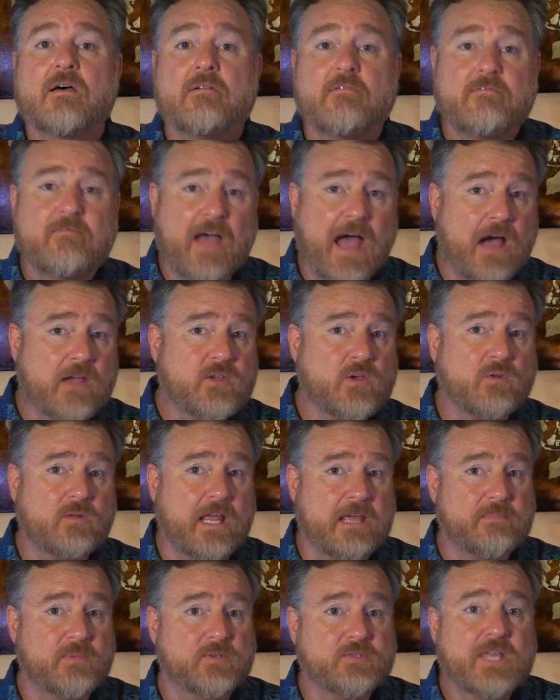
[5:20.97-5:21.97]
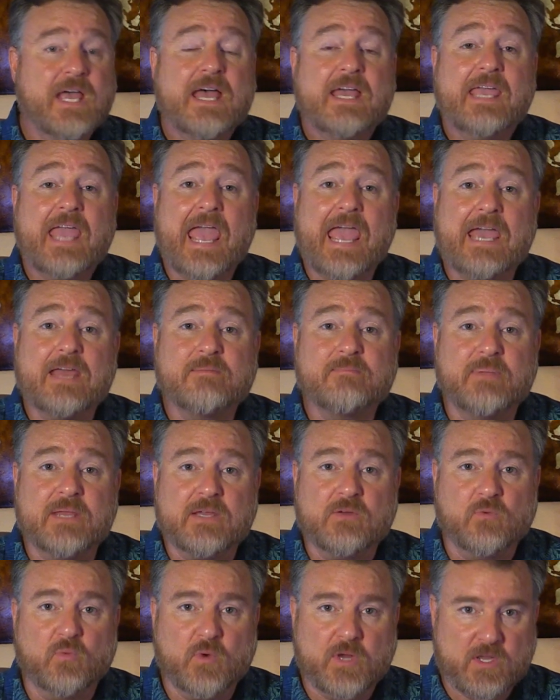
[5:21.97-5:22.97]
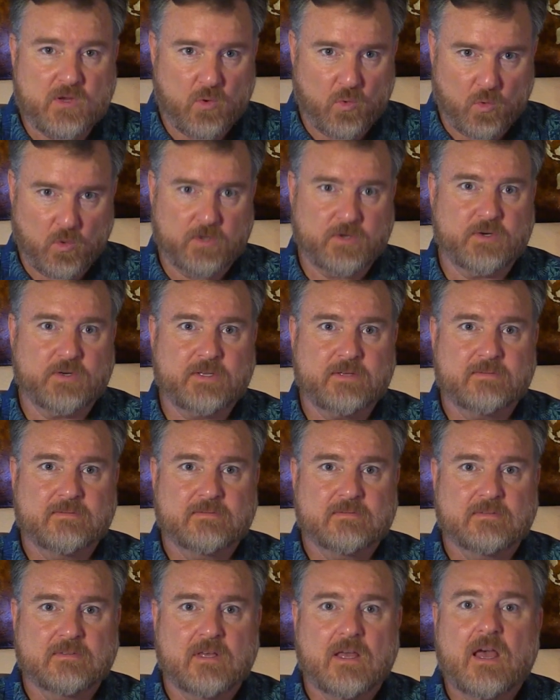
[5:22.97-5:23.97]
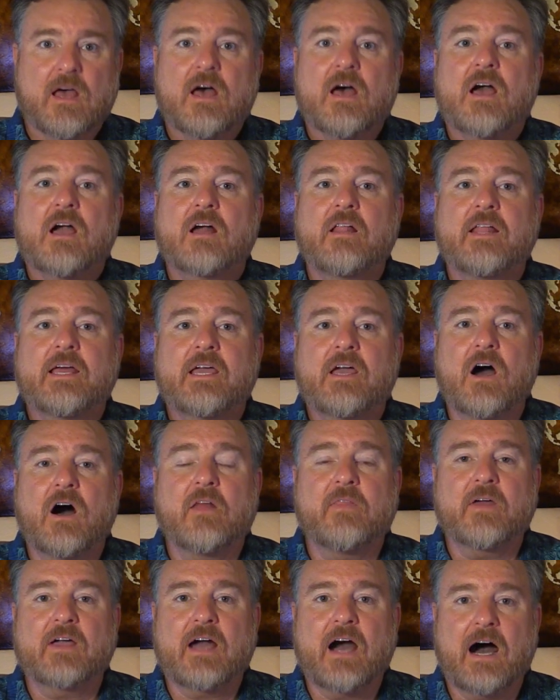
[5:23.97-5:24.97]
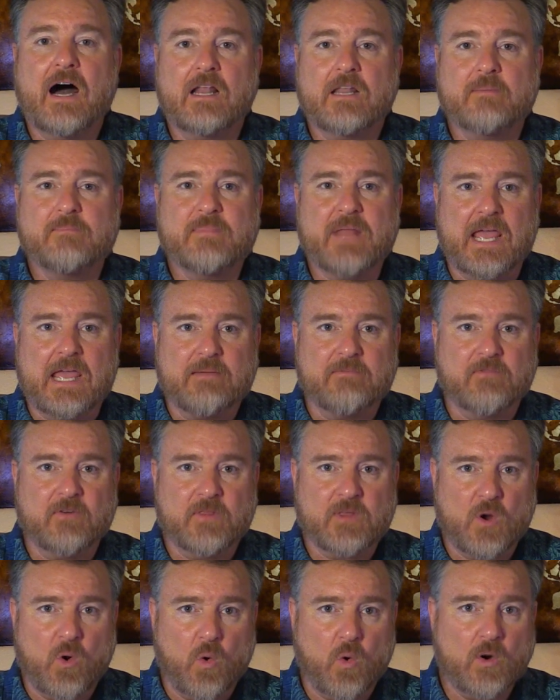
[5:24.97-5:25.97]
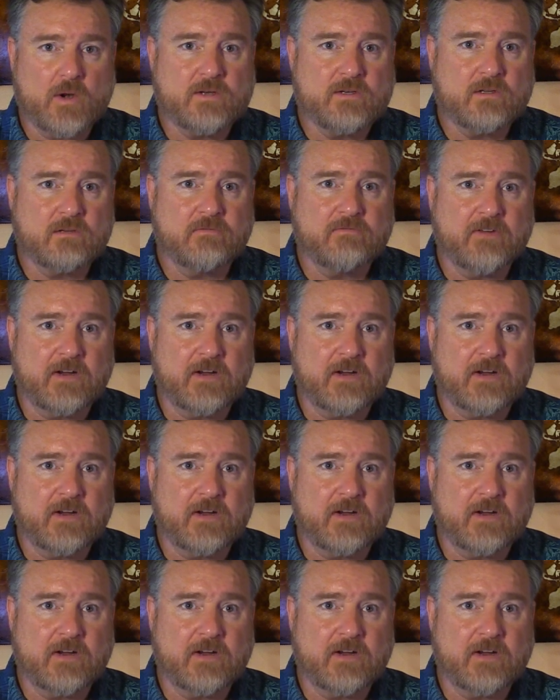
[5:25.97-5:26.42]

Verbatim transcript: Value labels can be reordered. Click on the column name for the ordinal